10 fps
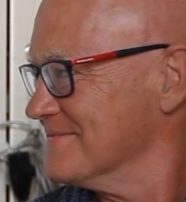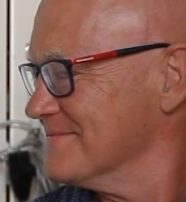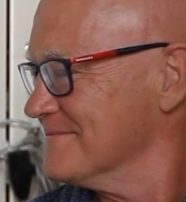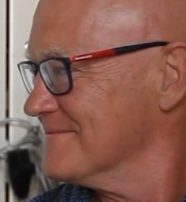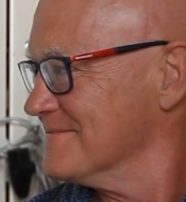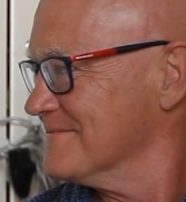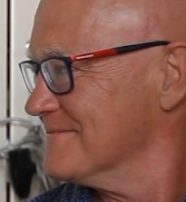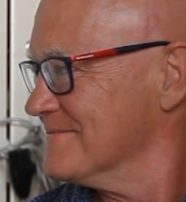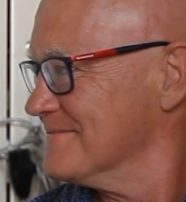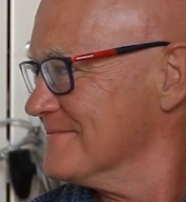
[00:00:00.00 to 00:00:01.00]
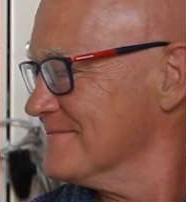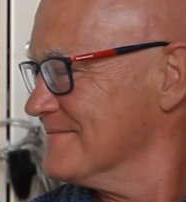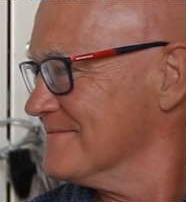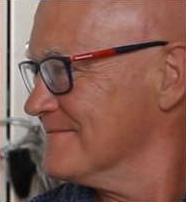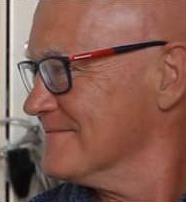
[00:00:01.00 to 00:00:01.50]

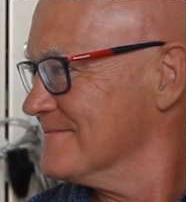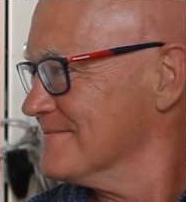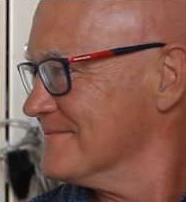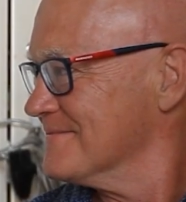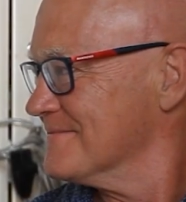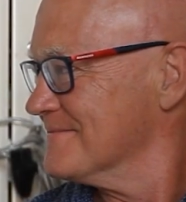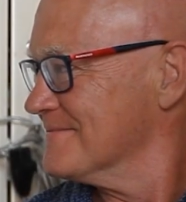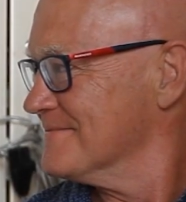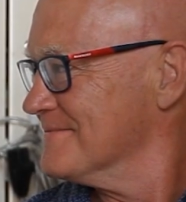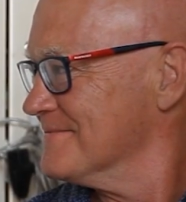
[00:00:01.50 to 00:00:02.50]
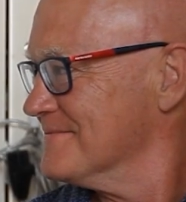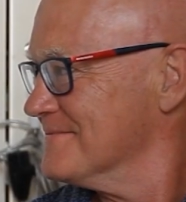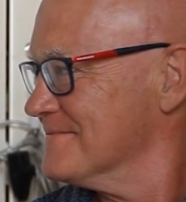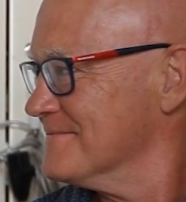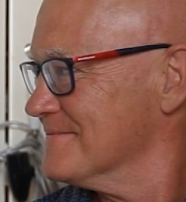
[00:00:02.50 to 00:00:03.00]

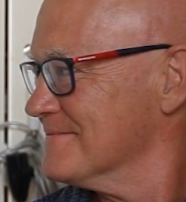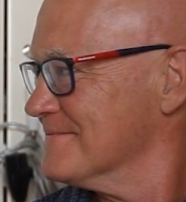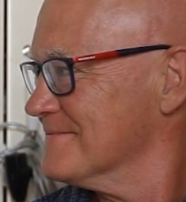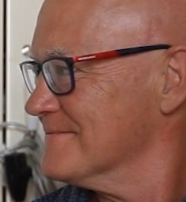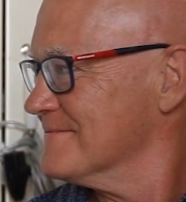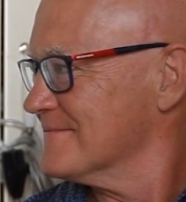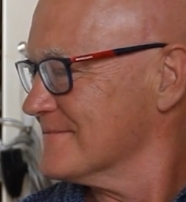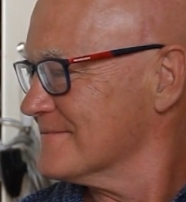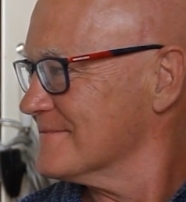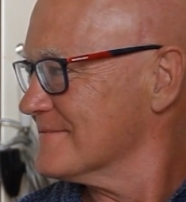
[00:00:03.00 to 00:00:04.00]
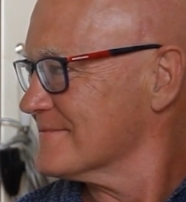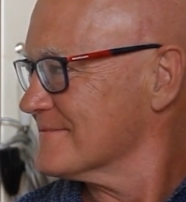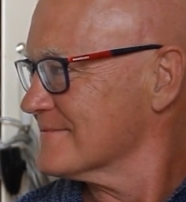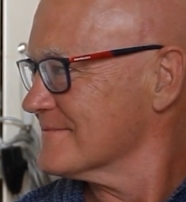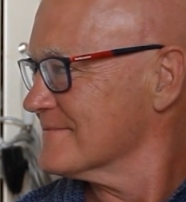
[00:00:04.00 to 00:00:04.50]

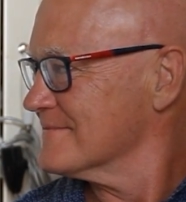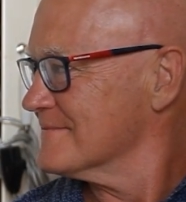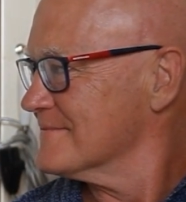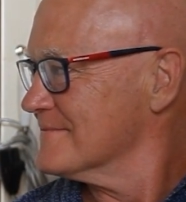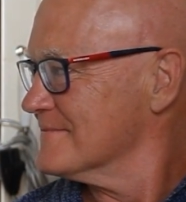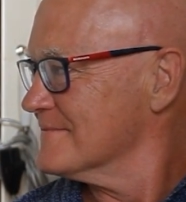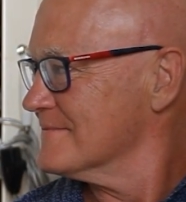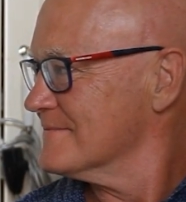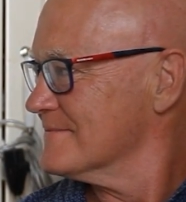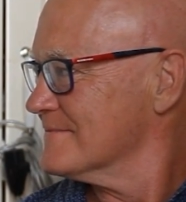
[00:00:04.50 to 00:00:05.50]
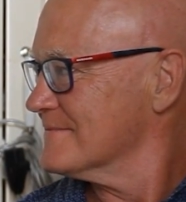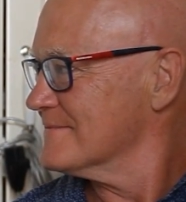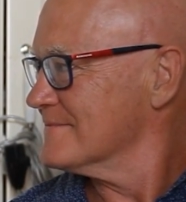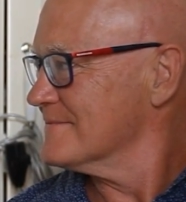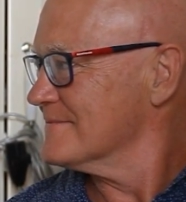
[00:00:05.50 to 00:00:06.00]

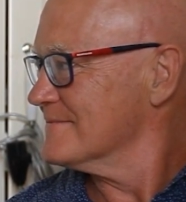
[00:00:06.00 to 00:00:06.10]
No words are spoken by the person on screen.